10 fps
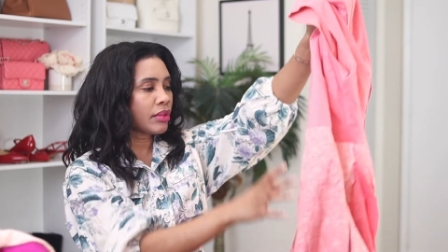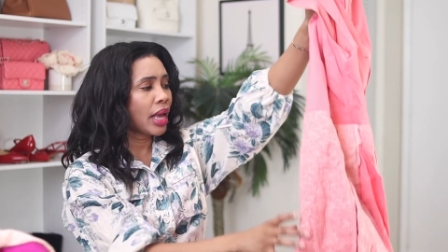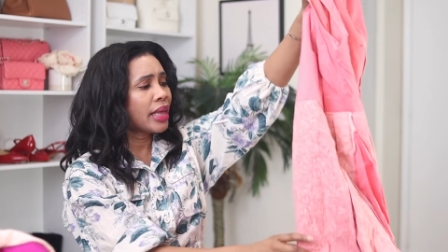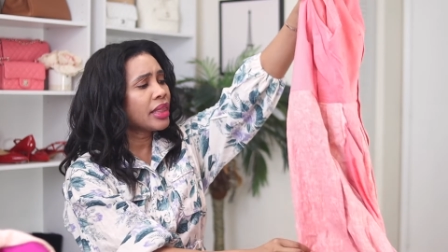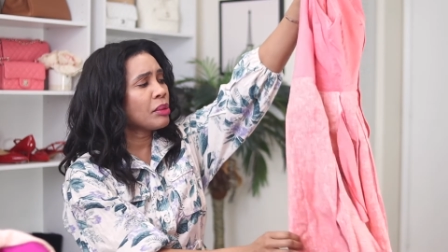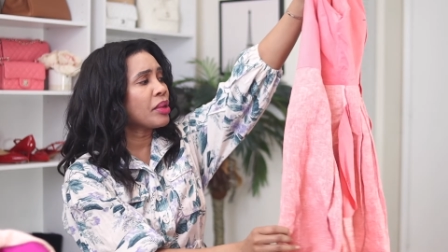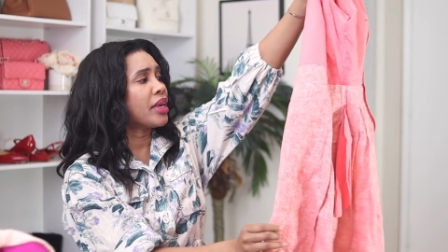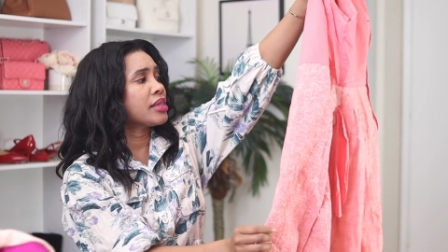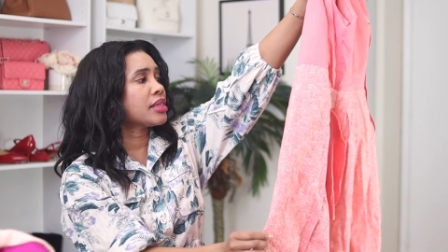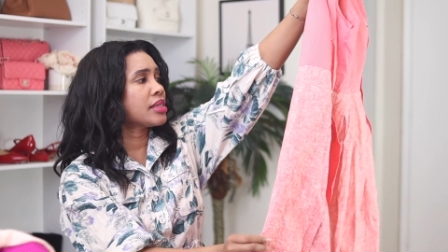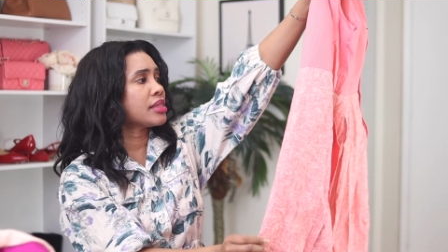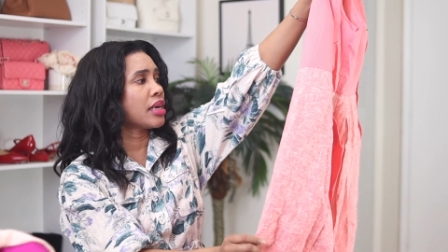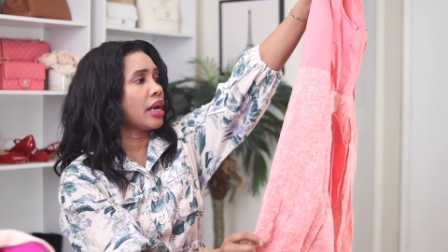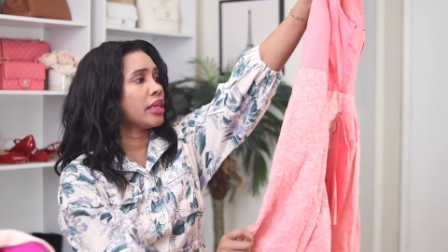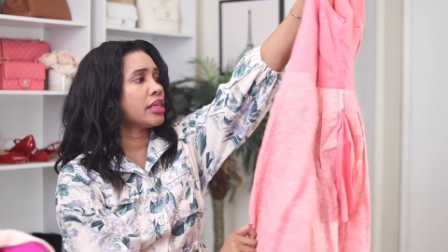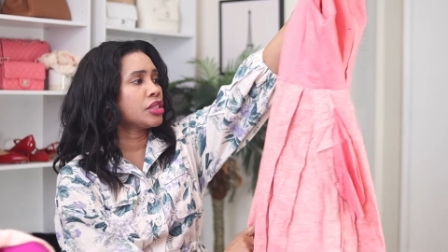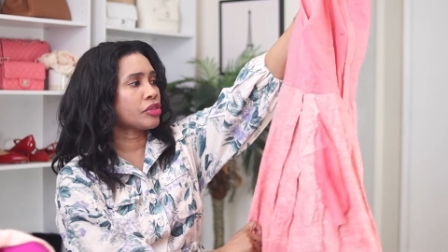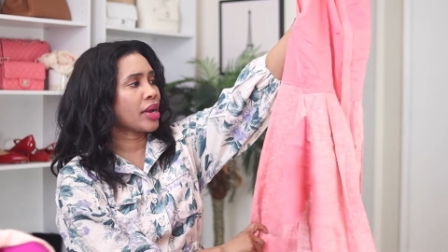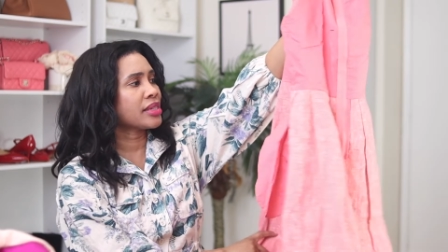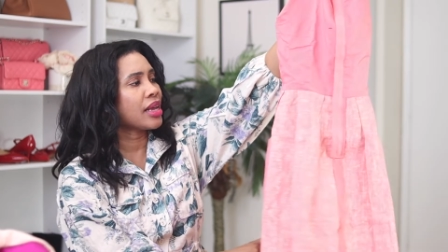I think because of the style of this
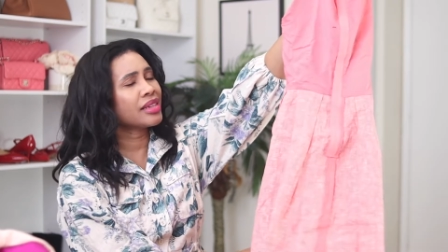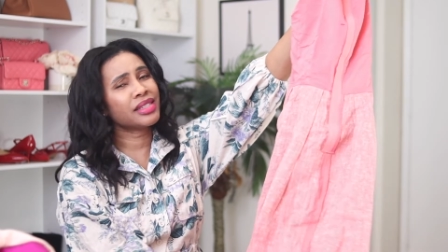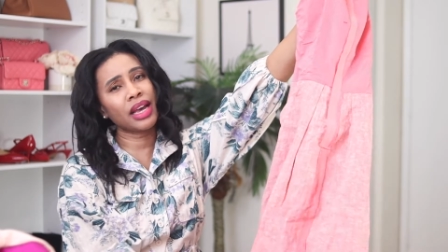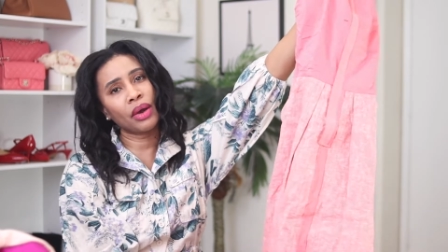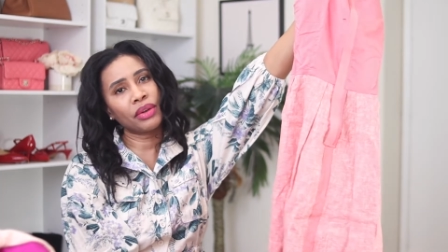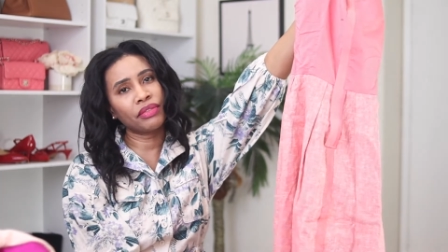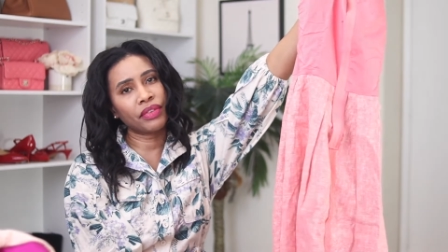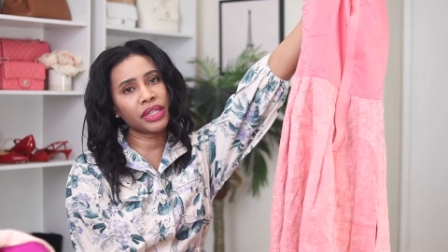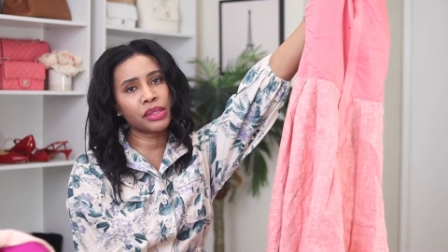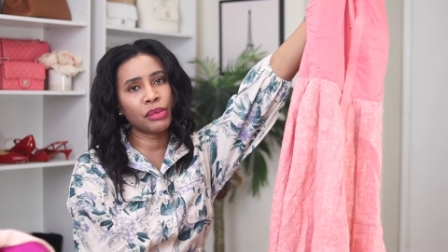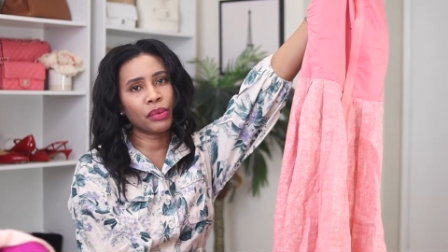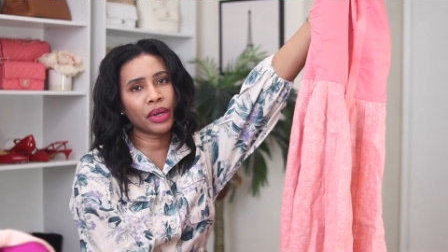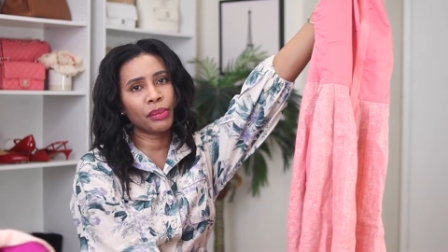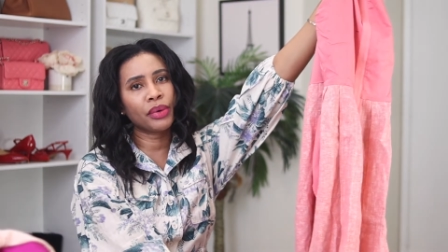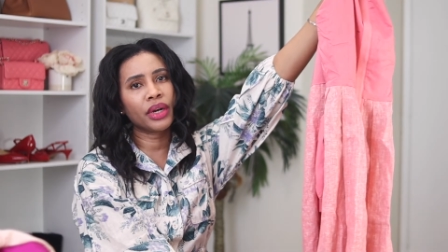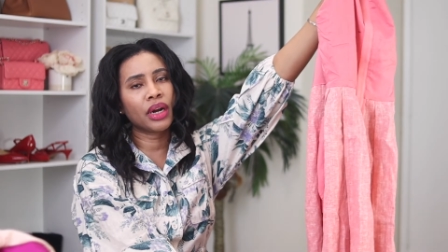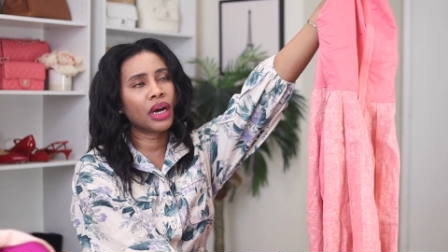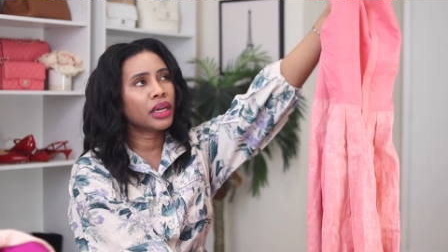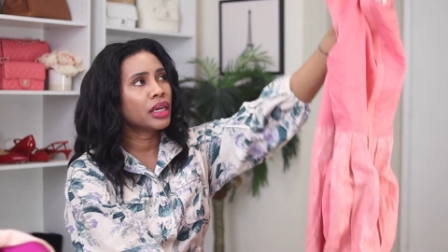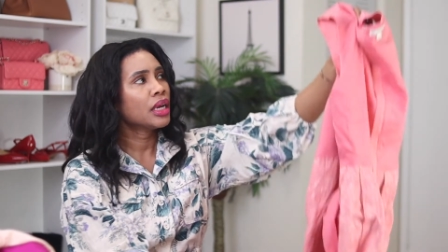dress, I'll see how it fits me when I put it
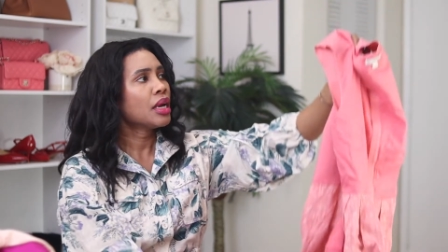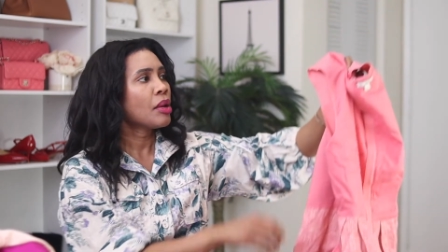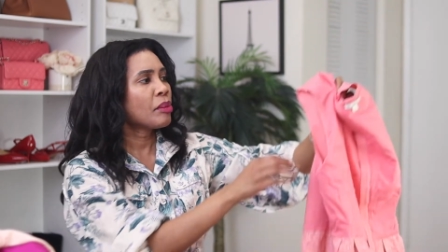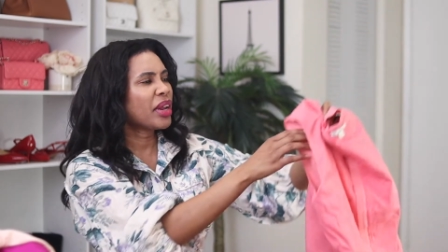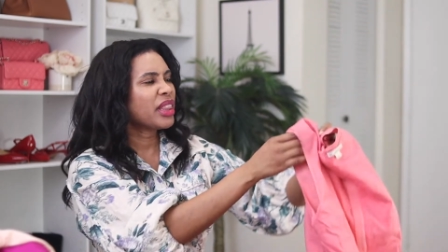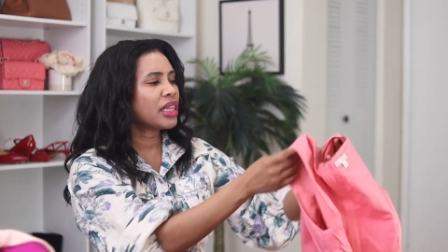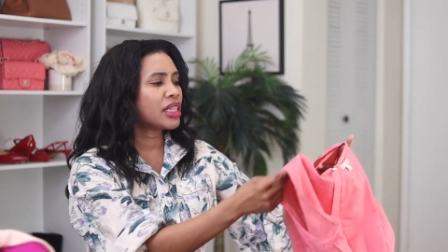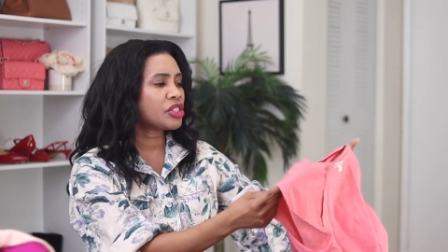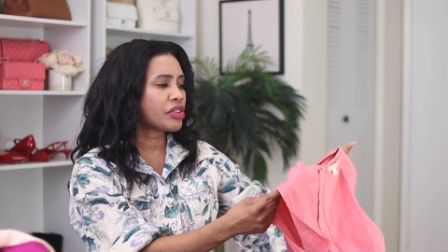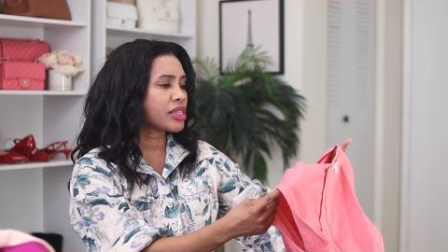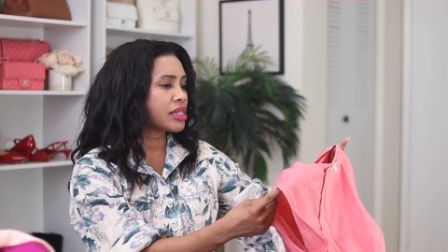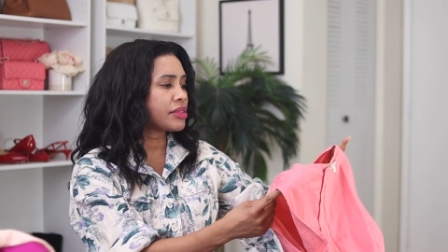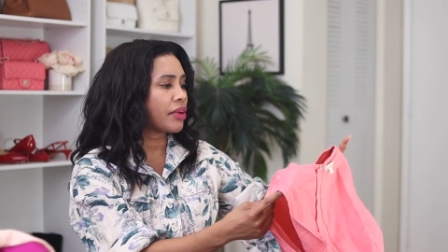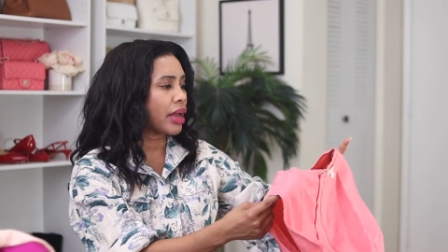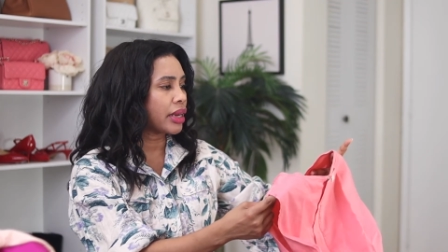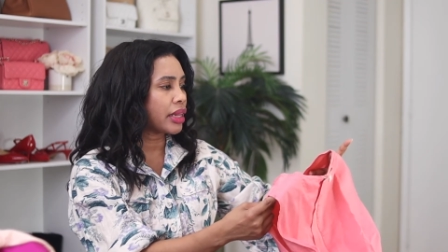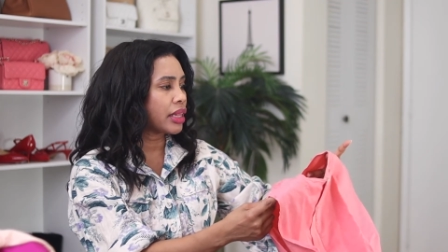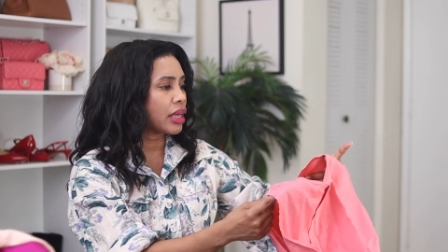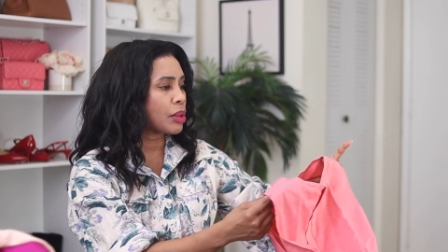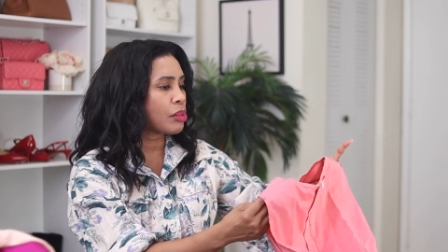on. But I think this dress is fine. I think I